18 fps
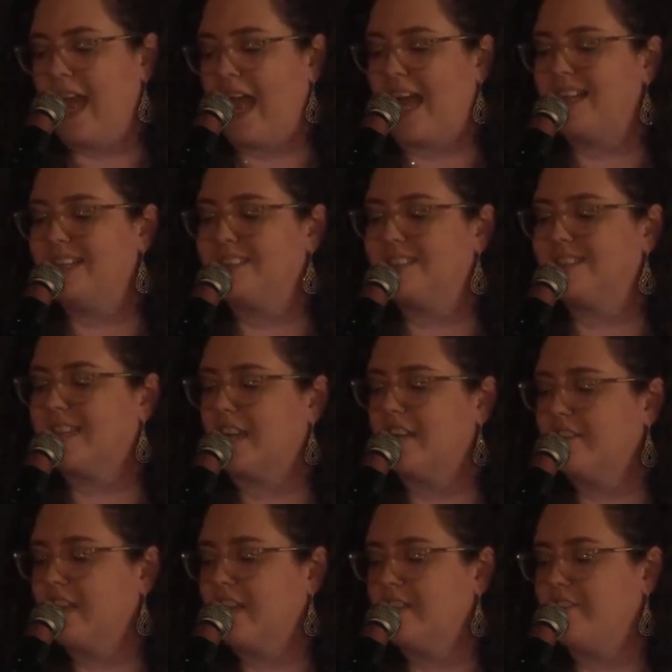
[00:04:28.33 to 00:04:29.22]
And instead
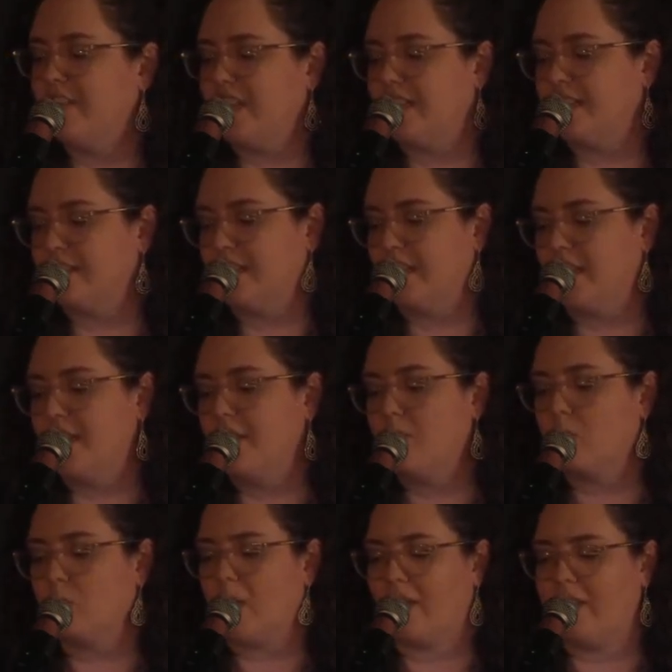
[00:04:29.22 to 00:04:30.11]
of conveniently
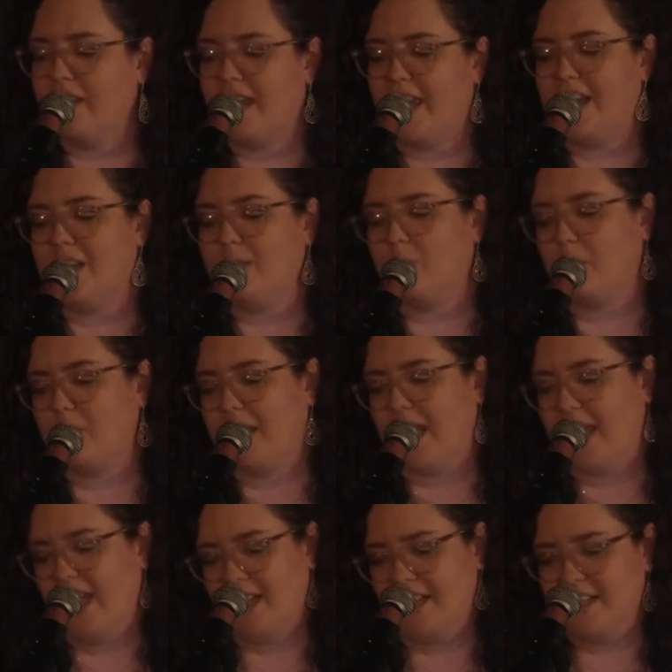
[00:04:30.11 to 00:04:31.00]
relegating what we
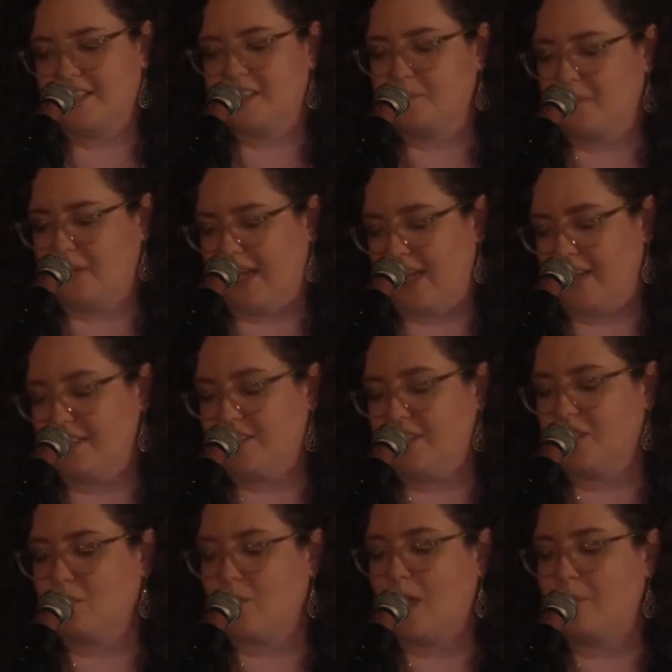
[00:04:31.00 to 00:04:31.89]
can't explain
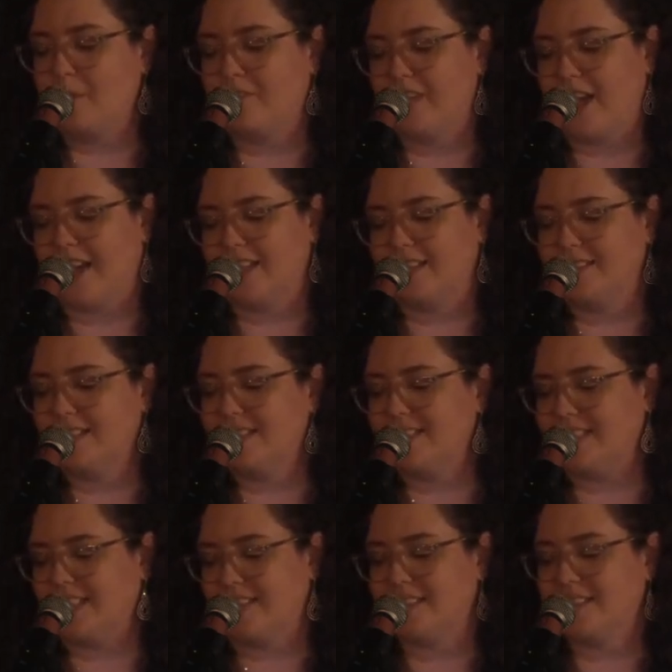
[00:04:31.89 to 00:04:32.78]
to the realm of
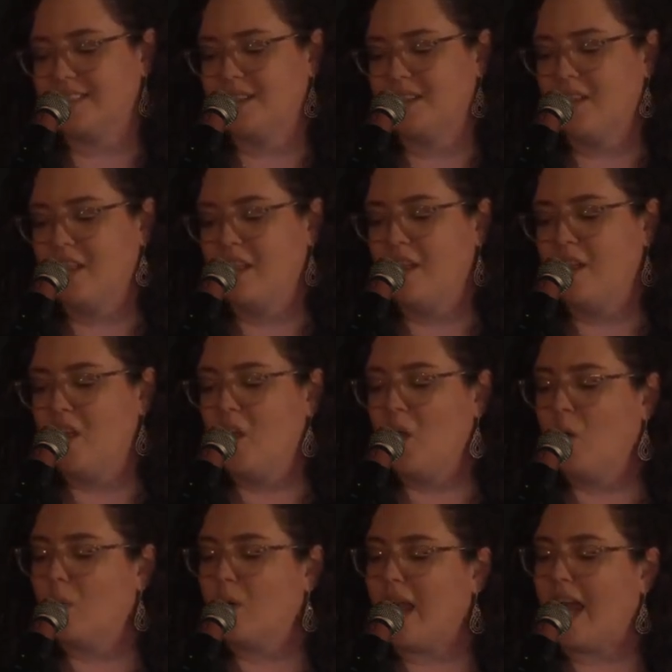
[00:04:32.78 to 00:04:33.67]
non-existence,
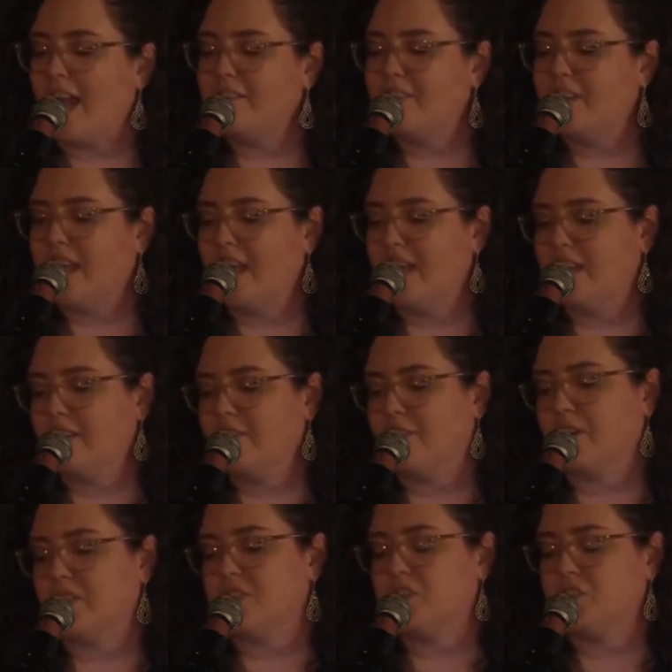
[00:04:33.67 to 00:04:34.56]
we're advocating
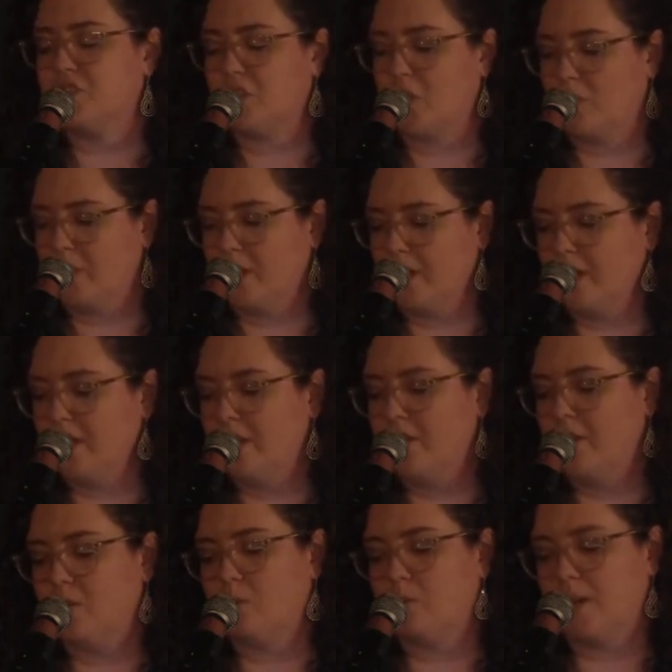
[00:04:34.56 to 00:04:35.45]
for a sober,
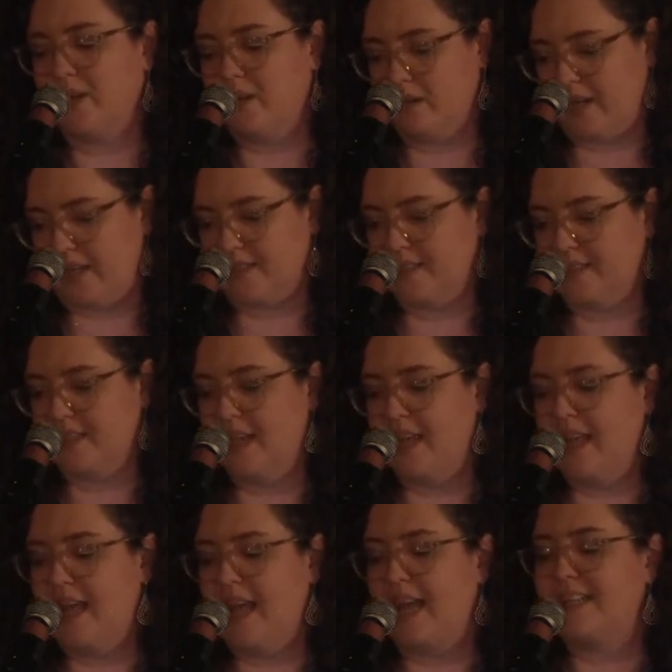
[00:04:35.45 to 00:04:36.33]
rigorous,
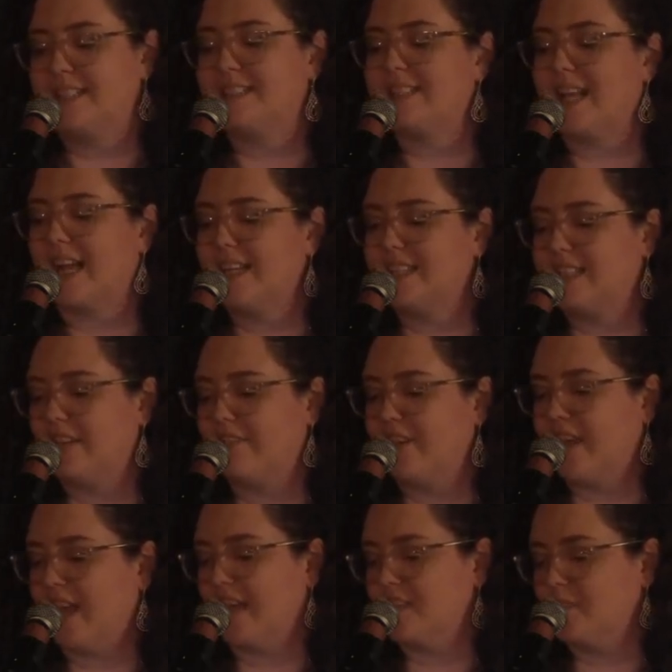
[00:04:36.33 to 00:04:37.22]
and
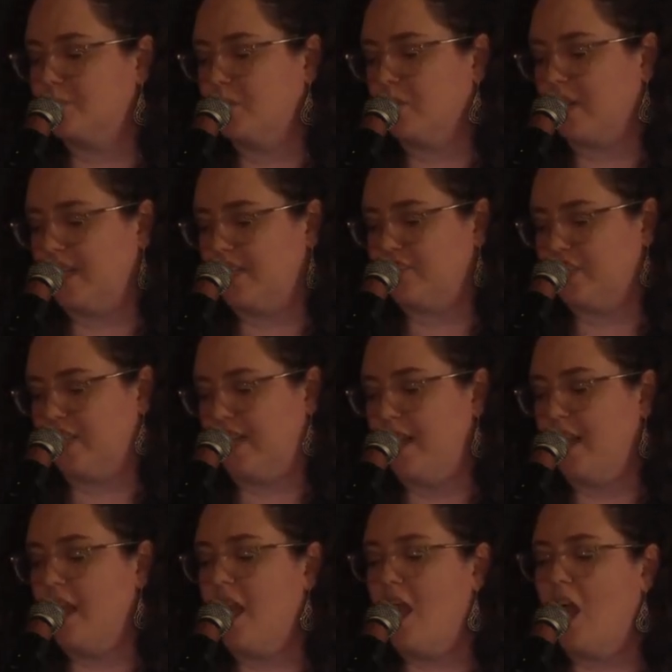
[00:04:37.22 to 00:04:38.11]
scientific
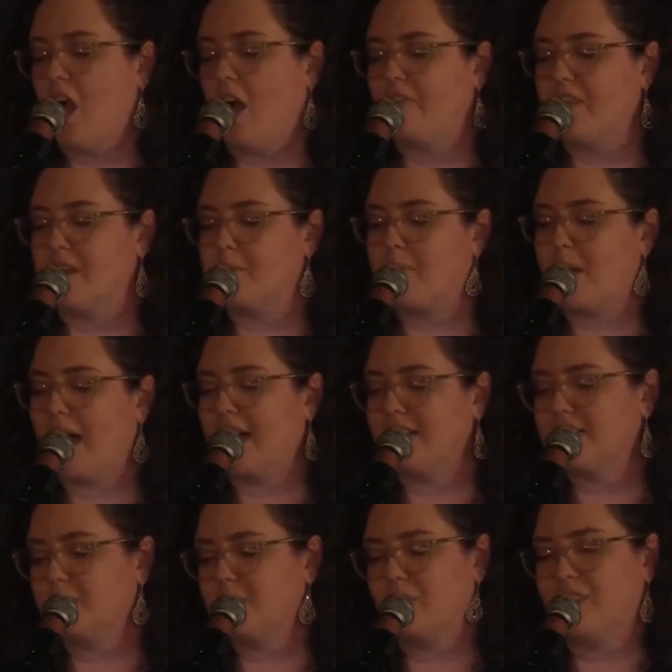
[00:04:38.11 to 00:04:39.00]
exploration of the
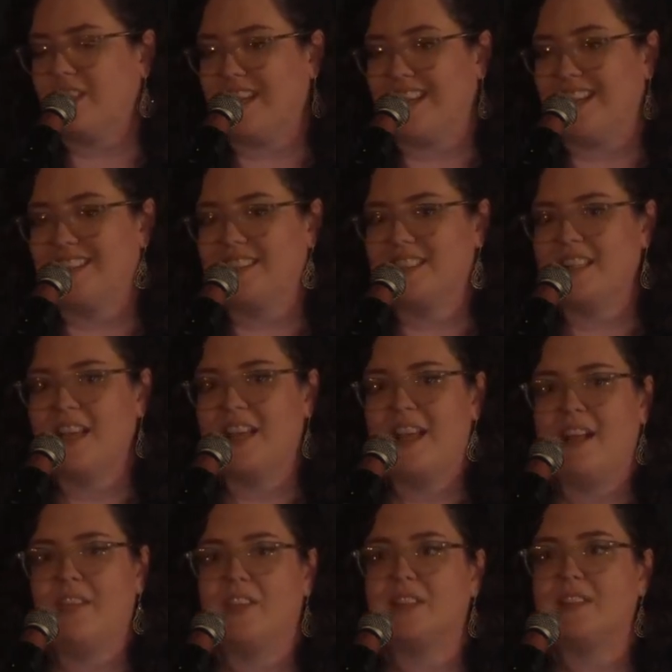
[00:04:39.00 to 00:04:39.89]
impossible things
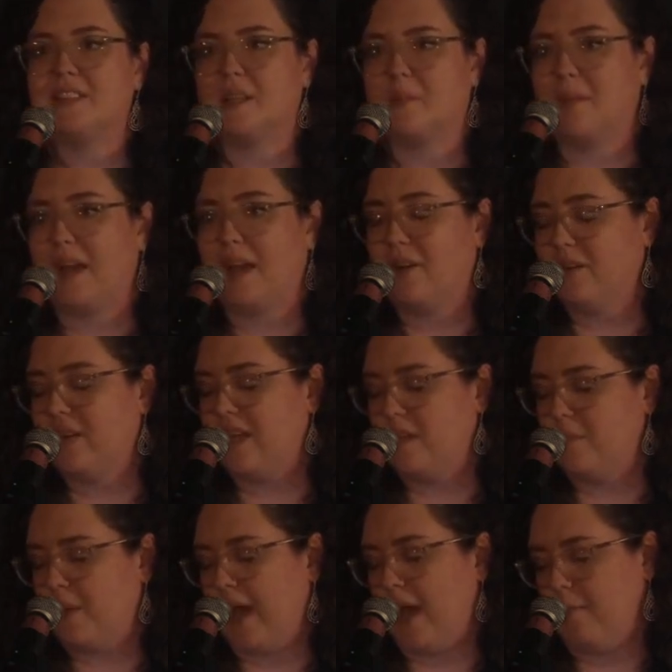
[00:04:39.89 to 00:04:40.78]
that somehow
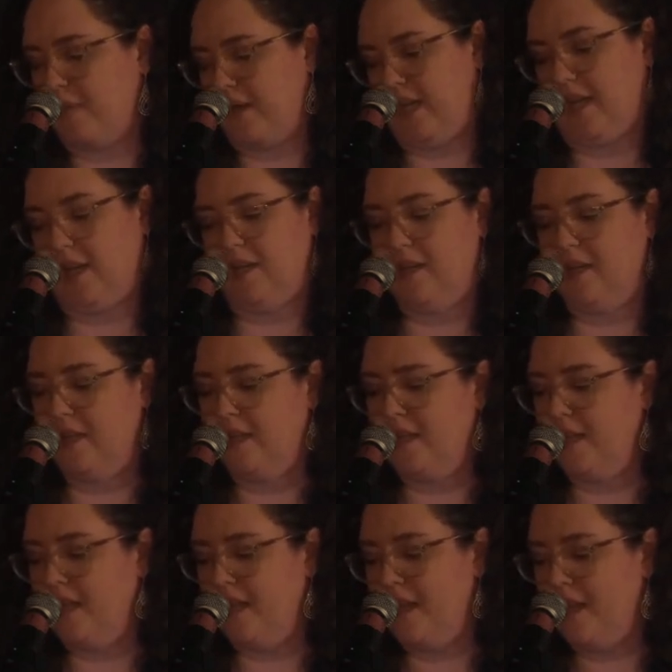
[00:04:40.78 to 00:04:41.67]
keep happening.
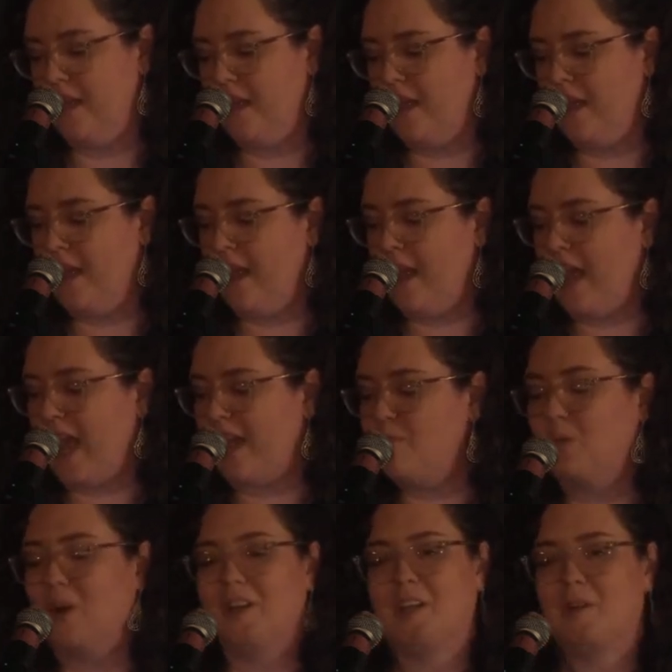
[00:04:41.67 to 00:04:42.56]

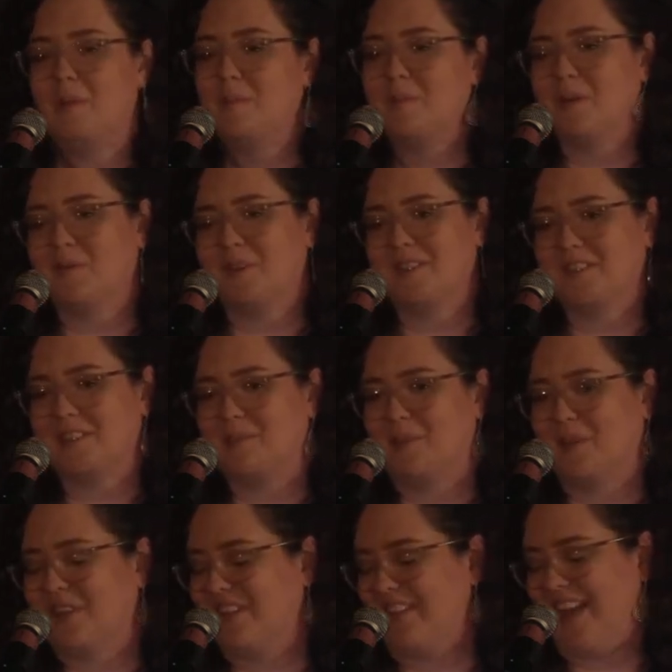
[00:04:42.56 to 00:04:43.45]
And what could be more
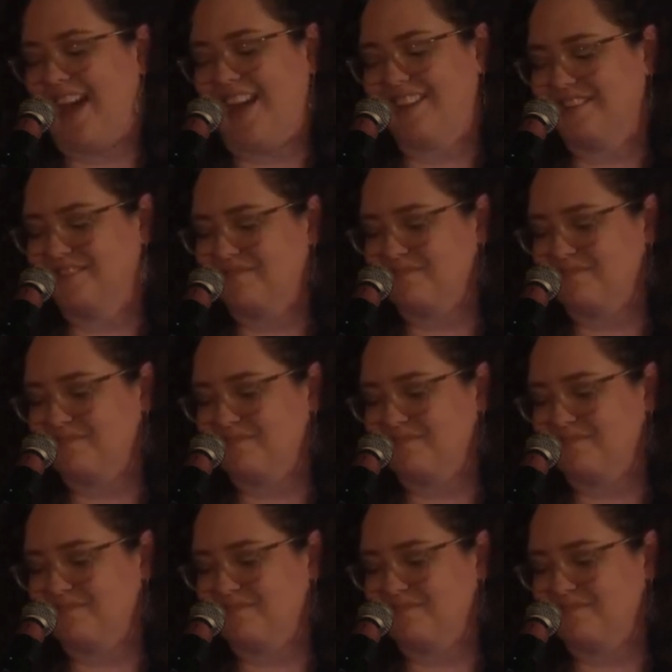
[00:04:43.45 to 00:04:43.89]
reasonable than that?